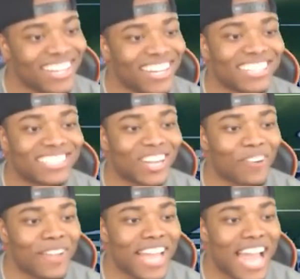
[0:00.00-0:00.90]
Look,
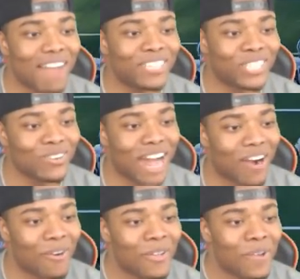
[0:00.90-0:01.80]
sir, we can have a
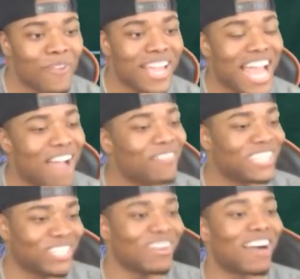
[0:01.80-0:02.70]
shootout. We can have a
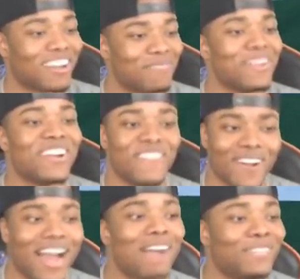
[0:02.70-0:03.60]
shootout. Come here. We
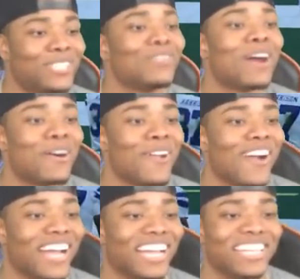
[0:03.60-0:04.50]
gonna have a shootout in
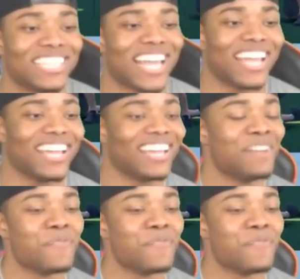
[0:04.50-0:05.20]
our hands. Hey,